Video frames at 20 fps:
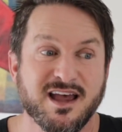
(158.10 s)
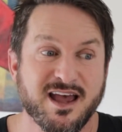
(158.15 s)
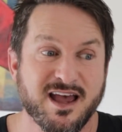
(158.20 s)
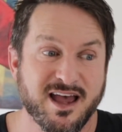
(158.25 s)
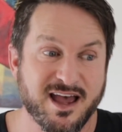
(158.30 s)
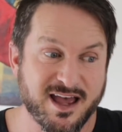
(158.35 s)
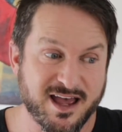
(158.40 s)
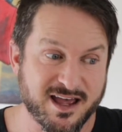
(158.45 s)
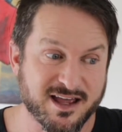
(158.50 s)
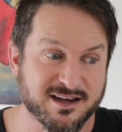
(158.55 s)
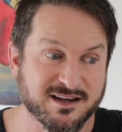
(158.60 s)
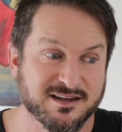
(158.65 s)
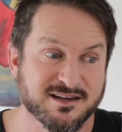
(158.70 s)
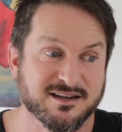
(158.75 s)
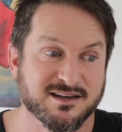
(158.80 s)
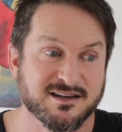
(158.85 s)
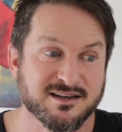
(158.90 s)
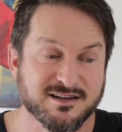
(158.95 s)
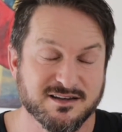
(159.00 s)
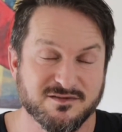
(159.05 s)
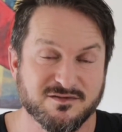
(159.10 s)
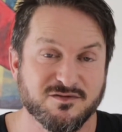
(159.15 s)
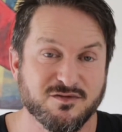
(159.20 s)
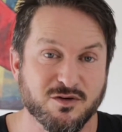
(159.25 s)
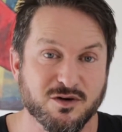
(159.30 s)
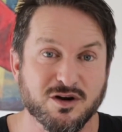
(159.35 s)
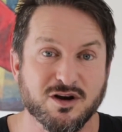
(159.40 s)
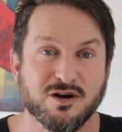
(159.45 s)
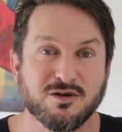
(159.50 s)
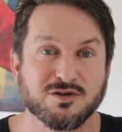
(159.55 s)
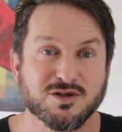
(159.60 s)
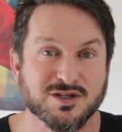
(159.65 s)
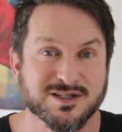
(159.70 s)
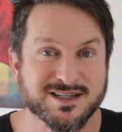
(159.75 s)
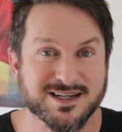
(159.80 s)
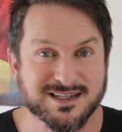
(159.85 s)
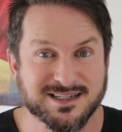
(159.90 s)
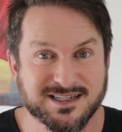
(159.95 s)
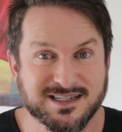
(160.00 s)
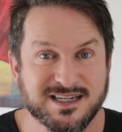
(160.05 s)
and forego
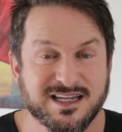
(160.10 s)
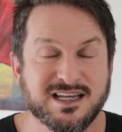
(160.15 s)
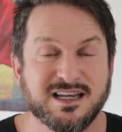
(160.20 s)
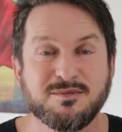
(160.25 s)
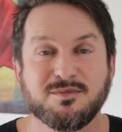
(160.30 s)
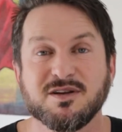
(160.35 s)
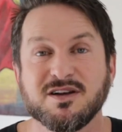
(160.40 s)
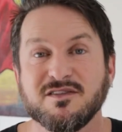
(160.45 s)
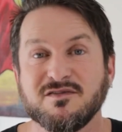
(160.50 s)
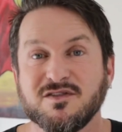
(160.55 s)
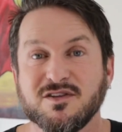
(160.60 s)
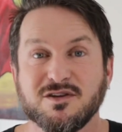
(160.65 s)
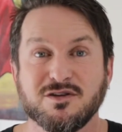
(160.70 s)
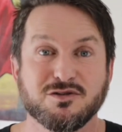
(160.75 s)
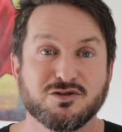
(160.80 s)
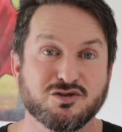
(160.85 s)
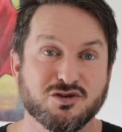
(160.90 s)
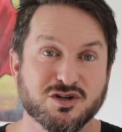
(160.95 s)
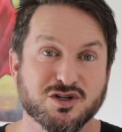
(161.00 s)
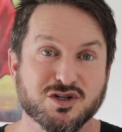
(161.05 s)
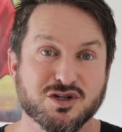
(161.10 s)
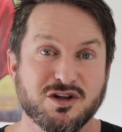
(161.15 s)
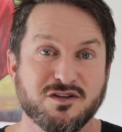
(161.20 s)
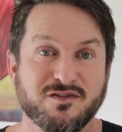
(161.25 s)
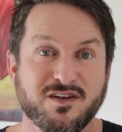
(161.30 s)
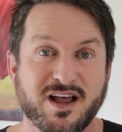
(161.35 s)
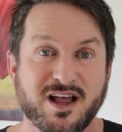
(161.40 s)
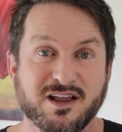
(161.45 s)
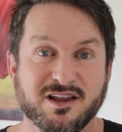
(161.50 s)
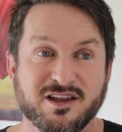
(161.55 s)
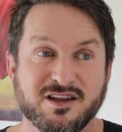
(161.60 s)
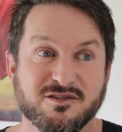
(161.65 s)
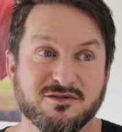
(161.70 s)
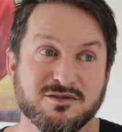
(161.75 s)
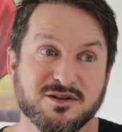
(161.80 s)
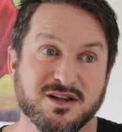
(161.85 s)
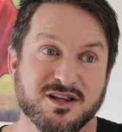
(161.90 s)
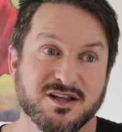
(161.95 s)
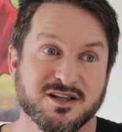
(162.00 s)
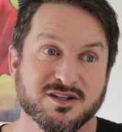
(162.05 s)
just a teeny bit of the nutritional value
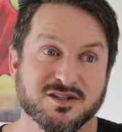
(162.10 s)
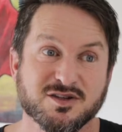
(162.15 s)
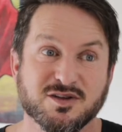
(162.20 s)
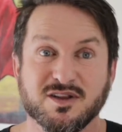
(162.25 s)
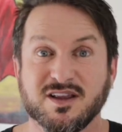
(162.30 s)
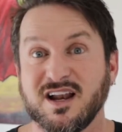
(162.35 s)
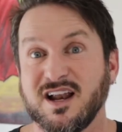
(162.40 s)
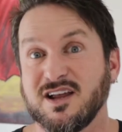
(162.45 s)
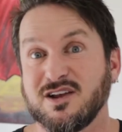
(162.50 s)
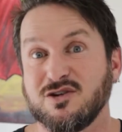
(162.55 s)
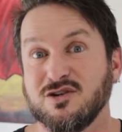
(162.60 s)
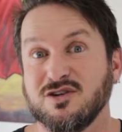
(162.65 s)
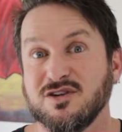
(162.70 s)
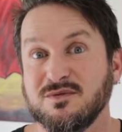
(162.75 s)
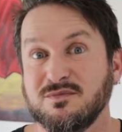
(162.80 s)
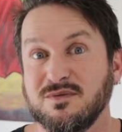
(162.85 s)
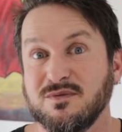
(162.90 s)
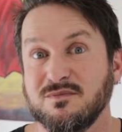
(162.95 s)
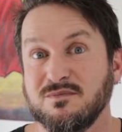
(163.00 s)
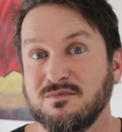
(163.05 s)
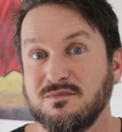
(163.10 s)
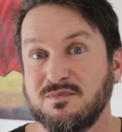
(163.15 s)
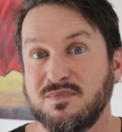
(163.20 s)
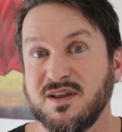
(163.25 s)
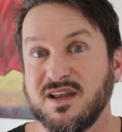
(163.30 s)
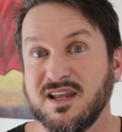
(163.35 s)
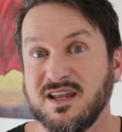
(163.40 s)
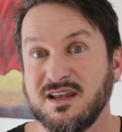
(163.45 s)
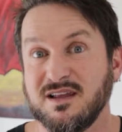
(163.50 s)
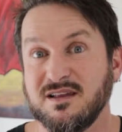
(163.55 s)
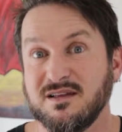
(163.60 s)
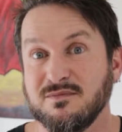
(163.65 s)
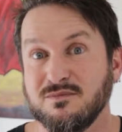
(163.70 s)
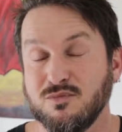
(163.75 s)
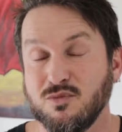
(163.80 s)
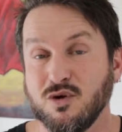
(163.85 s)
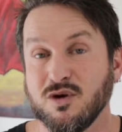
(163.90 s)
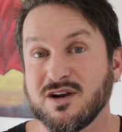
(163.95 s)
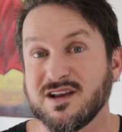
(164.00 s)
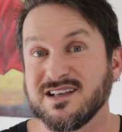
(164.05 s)
so that I could be
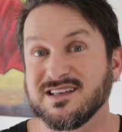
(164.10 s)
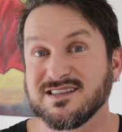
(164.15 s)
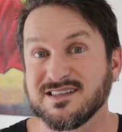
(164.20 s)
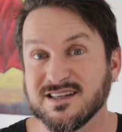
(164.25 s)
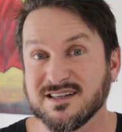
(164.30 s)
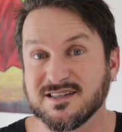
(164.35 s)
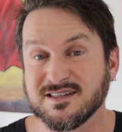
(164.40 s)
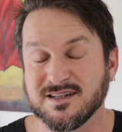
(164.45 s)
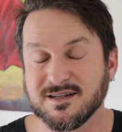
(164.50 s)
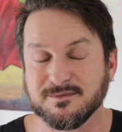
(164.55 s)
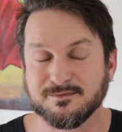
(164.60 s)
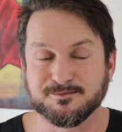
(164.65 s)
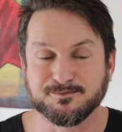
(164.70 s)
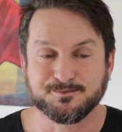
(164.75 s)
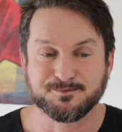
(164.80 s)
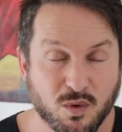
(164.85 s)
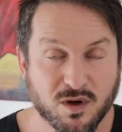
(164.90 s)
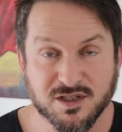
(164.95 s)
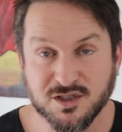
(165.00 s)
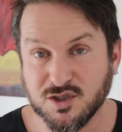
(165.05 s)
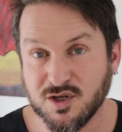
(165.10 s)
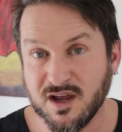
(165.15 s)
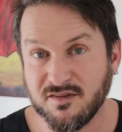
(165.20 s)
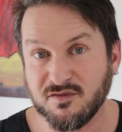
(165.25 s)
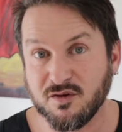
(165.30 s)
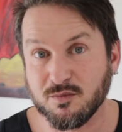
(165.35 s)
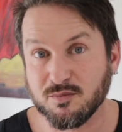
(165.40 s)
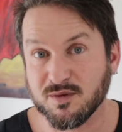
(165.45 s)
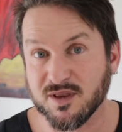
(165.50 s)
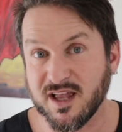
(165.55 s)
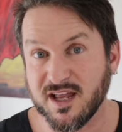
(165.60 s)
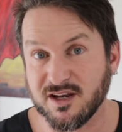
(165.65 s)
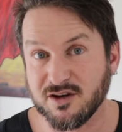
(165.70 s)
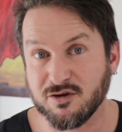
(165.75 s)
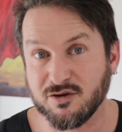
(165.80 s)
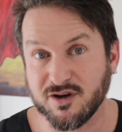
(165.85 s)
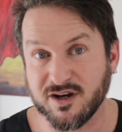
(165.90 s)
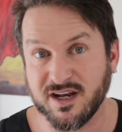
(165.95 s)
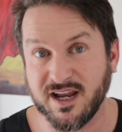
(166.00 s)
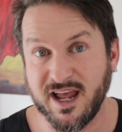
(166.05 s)
more consistent. Once you have your
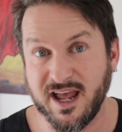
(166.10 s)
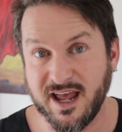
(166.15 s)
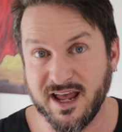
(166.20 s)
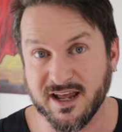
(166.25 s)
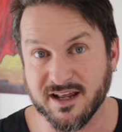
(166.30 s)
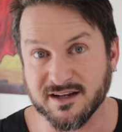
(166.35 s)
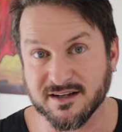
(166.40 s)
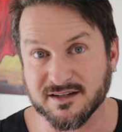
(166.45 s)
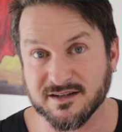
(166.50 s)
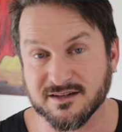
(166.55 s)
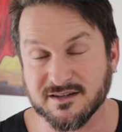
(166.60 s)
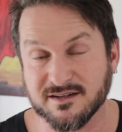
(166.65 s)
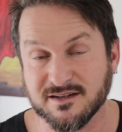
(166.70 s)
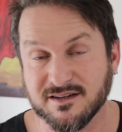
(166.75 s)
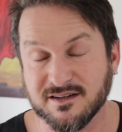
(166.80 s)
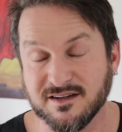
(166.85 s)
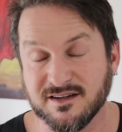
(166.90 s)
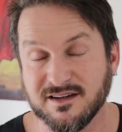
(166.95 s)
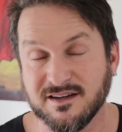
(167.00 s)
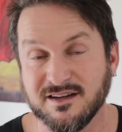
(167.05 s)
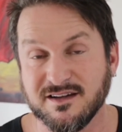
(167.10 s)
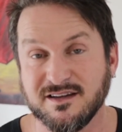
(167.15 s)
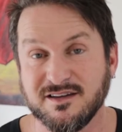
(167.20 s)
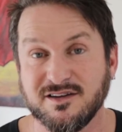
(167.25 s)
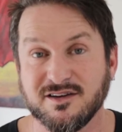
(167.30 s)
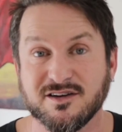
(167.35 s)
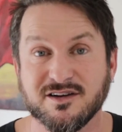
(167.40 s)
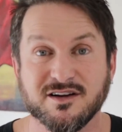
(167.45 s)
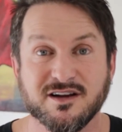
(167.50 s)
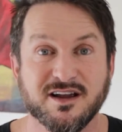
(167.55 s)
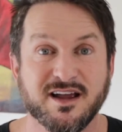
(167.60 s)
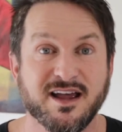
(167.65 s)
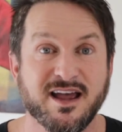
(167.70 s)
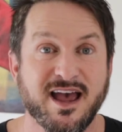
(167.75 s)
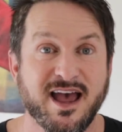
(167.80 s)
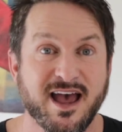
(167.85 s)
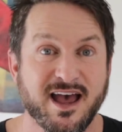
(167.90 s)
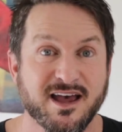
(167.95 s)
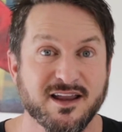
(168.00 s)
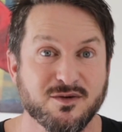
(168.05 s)
blender in hand, you're going to
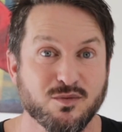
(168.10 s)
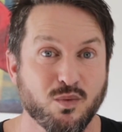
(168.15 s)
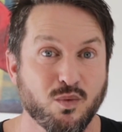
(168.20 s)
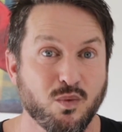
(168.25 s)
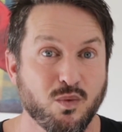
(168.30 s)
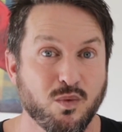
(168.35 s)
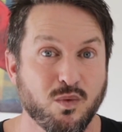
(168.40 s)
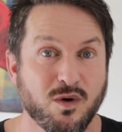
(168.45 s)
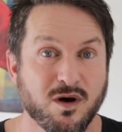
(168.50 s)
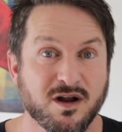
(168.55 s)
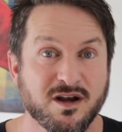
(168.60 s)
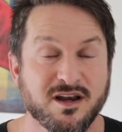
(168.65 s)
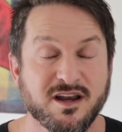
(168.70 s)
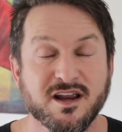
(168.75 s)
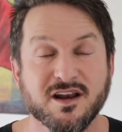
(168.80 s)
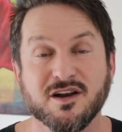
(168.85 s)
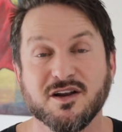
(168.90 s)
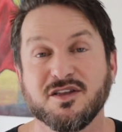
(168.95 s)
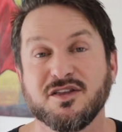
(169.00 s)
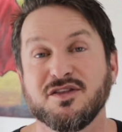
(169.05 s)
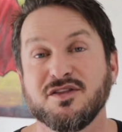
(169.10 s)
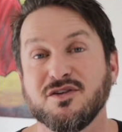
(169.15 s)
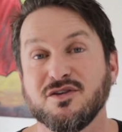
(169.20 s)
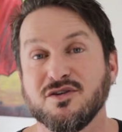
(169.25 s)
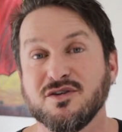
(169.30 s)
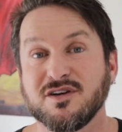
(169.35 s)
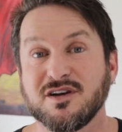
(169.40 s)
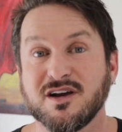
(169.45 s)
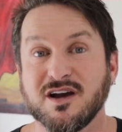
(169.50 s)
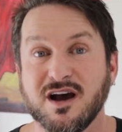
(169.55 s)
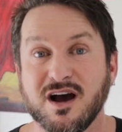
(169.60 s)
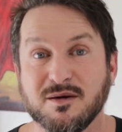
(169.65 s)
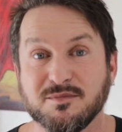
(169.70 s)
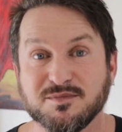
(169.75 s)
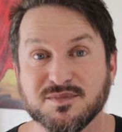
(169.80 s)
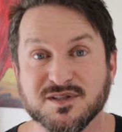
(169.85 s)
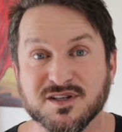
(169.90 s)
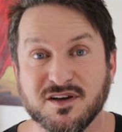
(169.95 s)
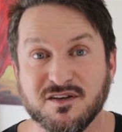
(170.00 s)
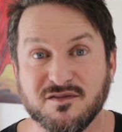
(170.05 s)
add 1 1/3
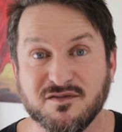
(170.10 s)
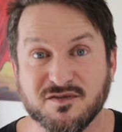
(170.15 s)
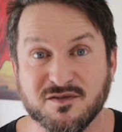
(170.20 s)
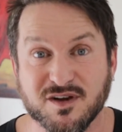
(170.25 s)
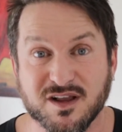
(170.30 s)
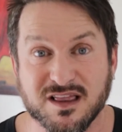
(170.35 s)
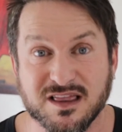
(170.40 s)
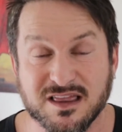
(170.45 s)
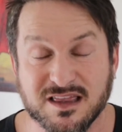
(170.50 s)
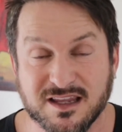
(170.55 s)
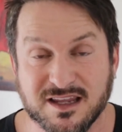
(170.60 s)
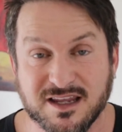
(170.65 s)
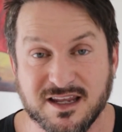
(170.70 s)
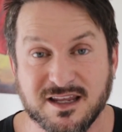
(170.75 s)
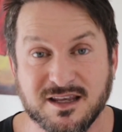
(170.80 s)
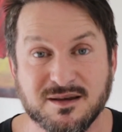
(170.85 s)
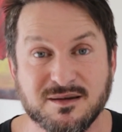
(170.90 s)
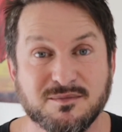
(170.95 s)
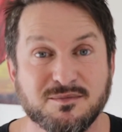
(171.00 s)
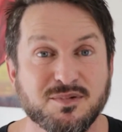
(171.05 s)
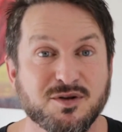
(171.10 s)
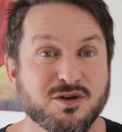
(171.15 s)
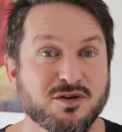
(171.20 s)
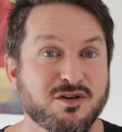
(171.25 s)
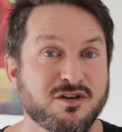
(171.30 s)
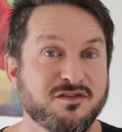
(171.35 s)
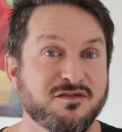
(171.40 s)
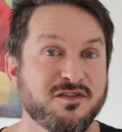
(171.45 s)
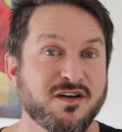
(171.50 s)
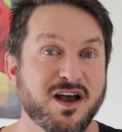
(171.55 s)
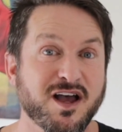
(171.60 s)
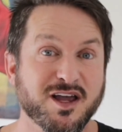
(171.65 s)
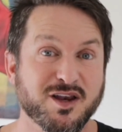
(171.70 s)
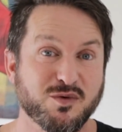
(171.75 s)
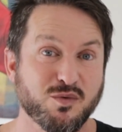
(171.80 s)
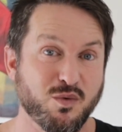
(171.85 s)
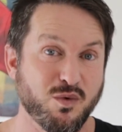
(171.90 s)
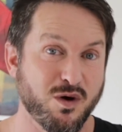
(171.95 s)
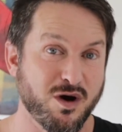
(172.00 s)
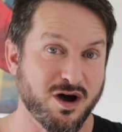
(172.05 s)
cups of clean,
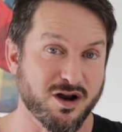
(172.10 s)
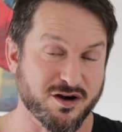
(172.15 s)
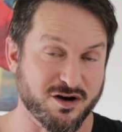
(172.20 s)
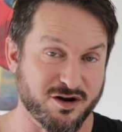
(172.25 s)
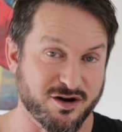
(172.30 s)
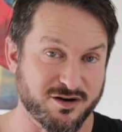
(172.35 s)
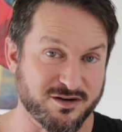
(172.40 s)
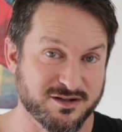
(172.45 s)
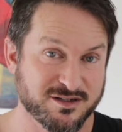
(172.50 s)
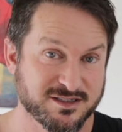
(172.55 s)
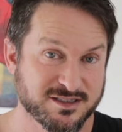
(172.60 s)
purified water.